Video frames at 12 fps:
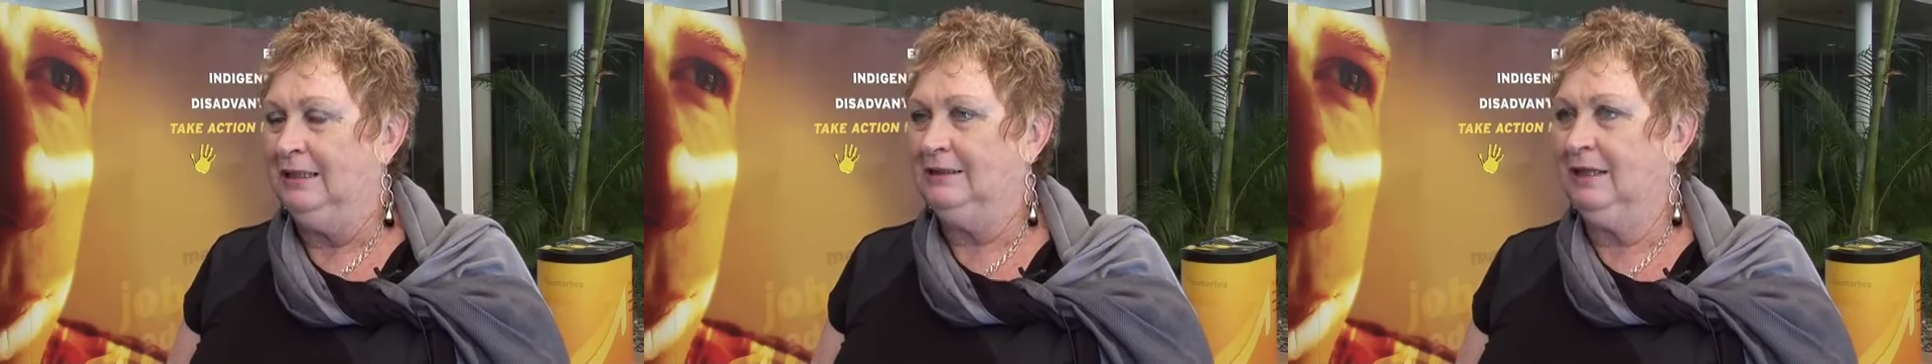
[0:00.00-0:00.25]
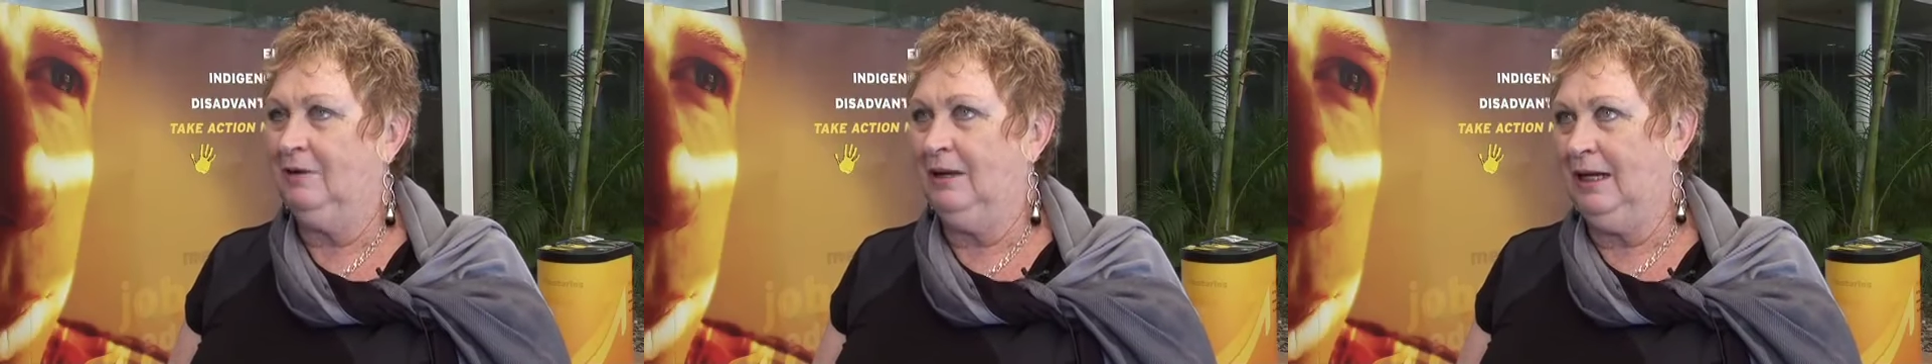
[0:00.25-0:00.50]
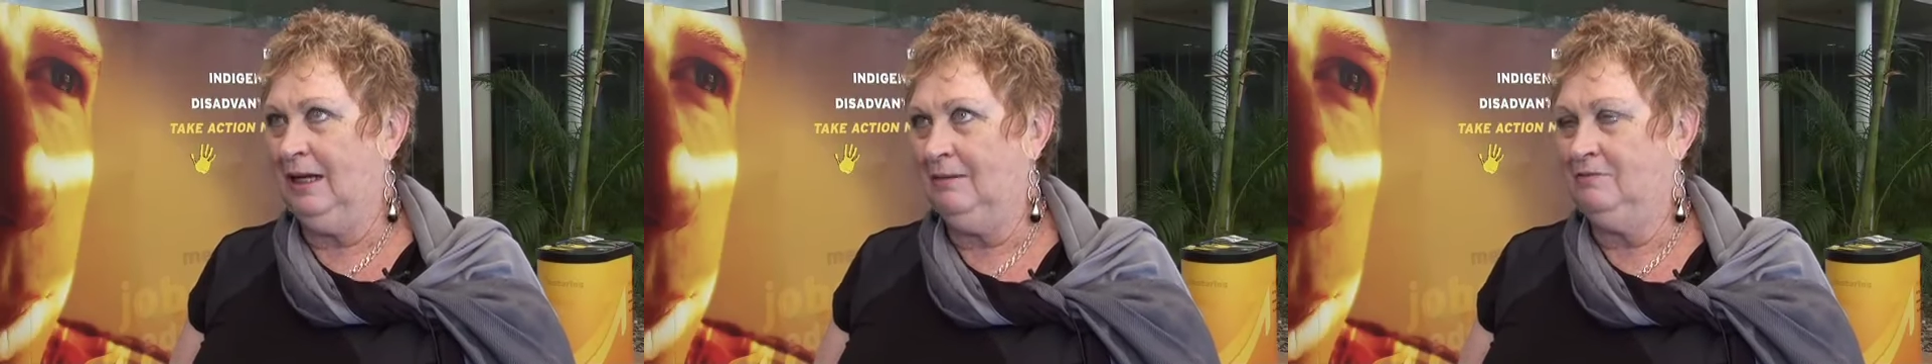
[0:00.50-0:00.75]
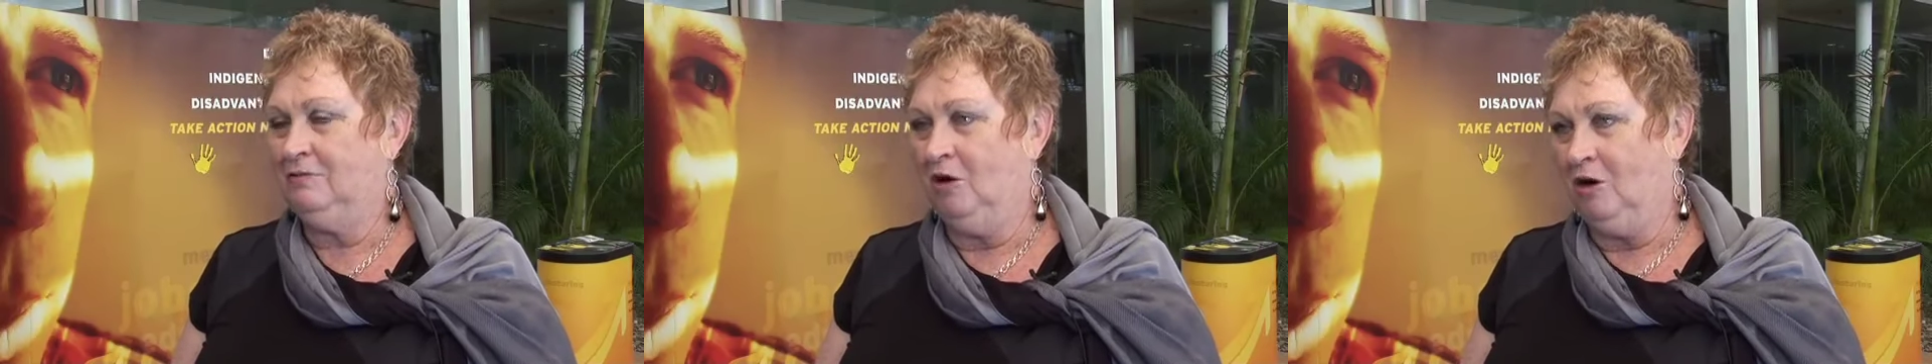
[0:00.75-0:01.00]
So
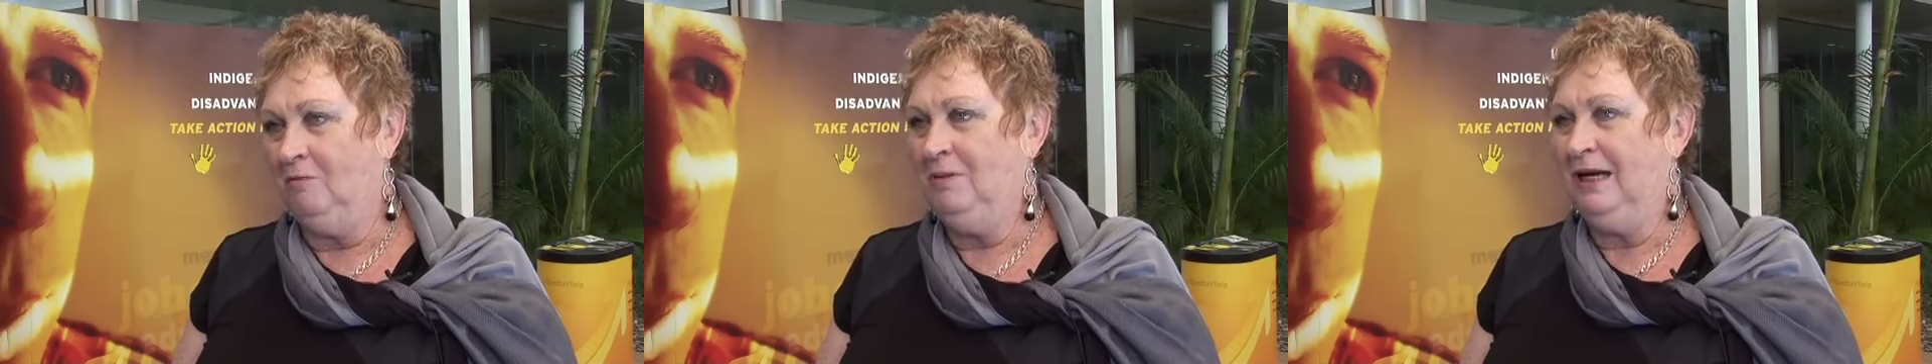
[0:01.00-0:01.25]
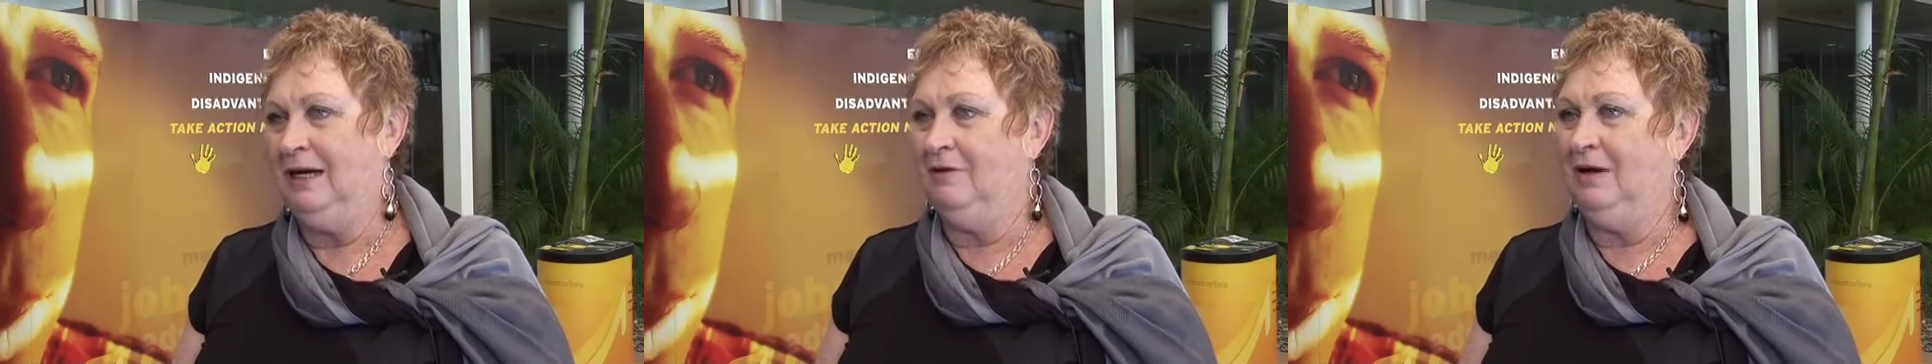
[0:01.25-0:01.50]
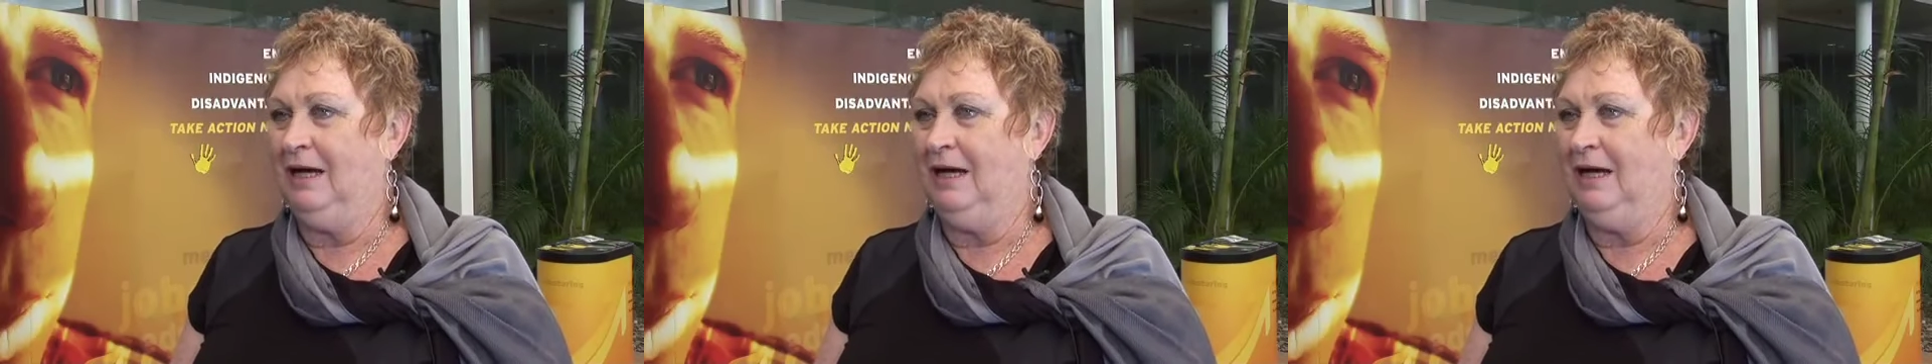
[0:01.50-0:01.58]
um, Rob, our